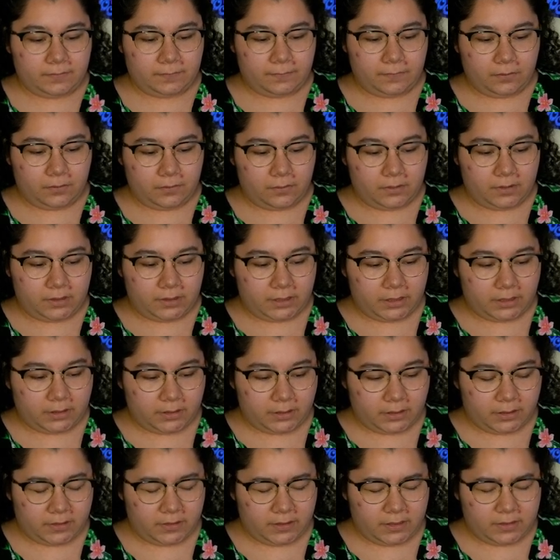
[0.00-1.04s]
for,
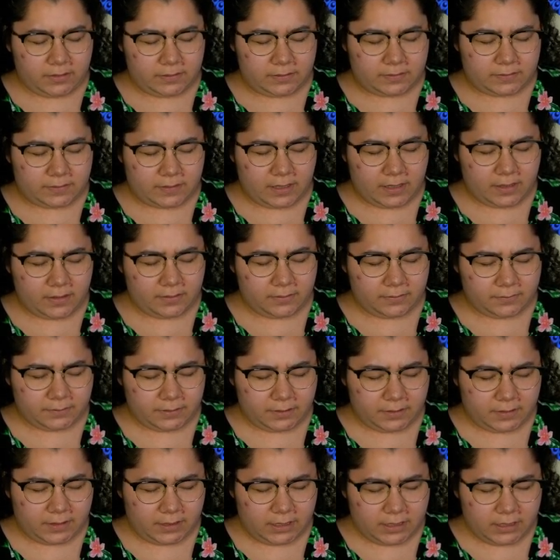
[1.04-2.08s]
I think it said
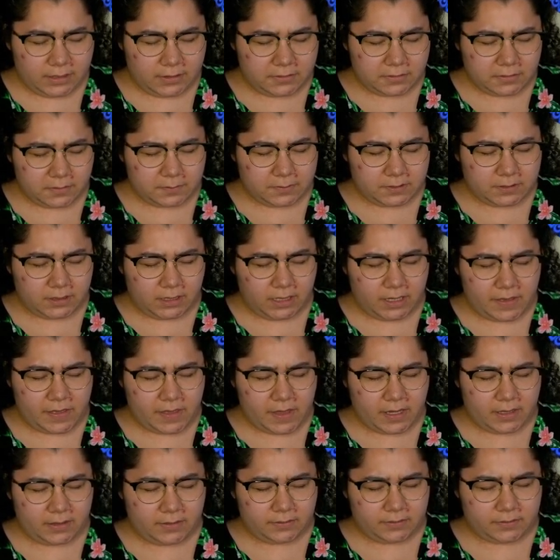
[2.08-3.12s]
in Egypt
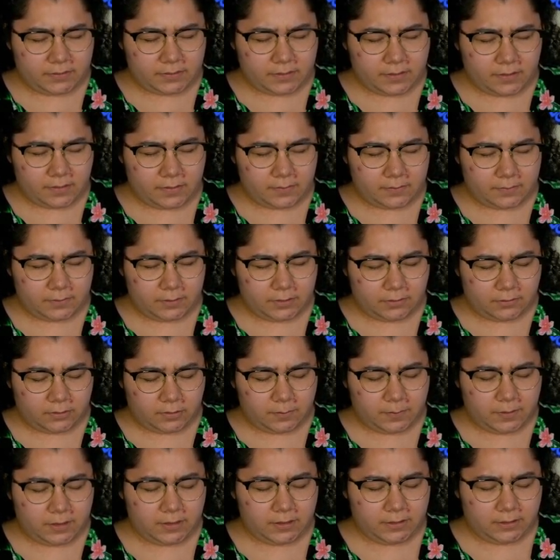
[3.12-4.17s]
and then some
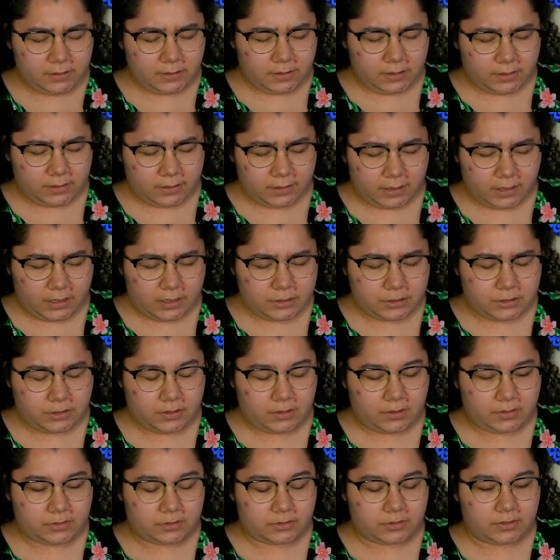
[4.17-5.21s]
European and
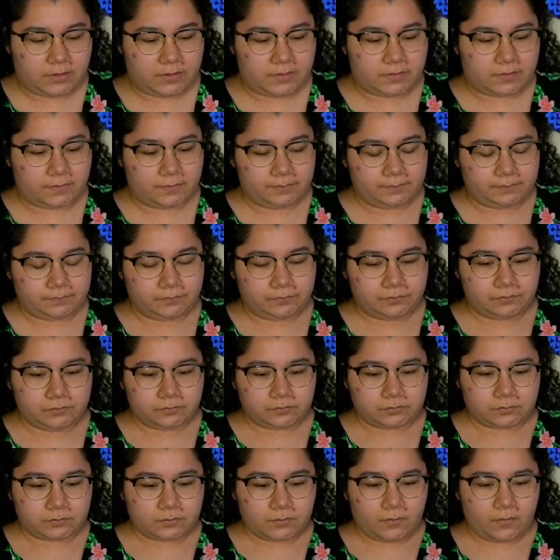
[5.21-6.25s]
Asian countries,
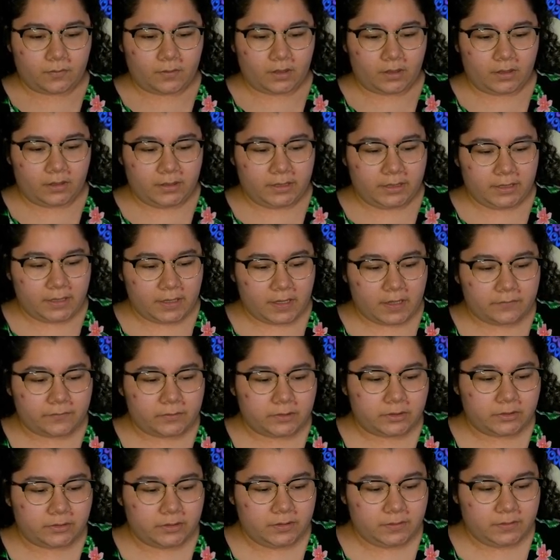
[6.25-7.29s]
like
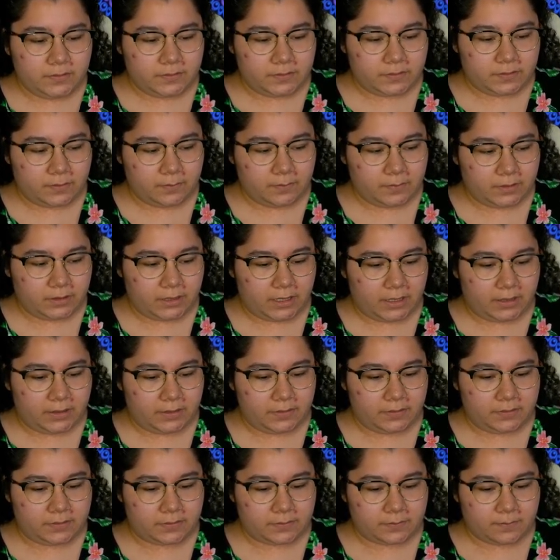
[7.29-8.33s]
evergreens
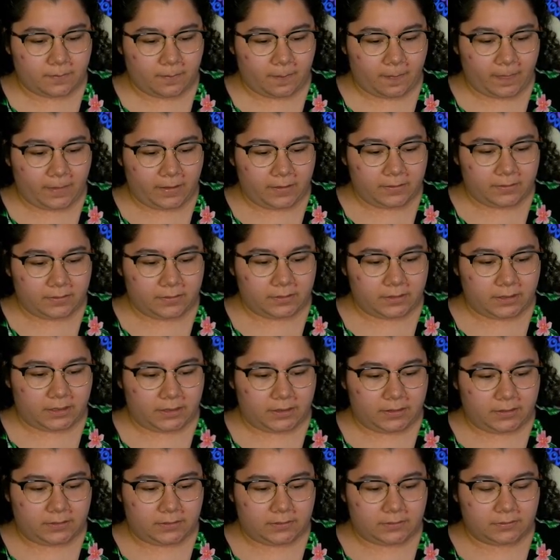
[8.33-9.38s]
symbolize,
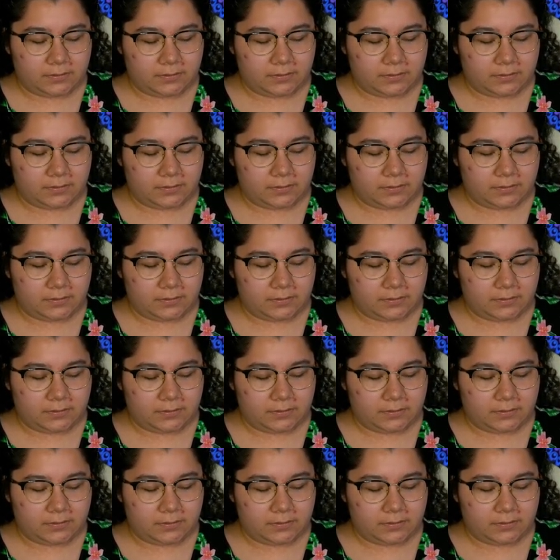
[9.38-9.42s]
like,